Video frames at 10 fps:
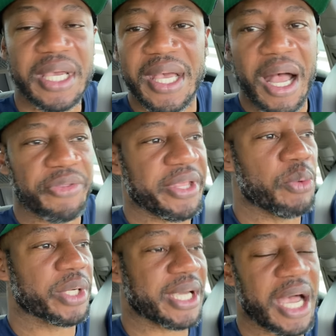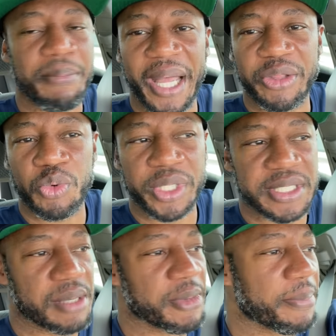I don't think I want to cop, but I do want to
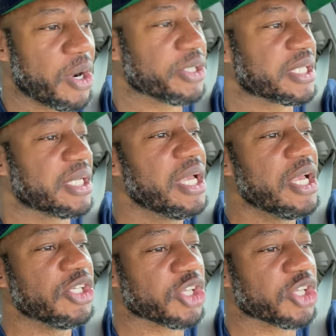see them in person.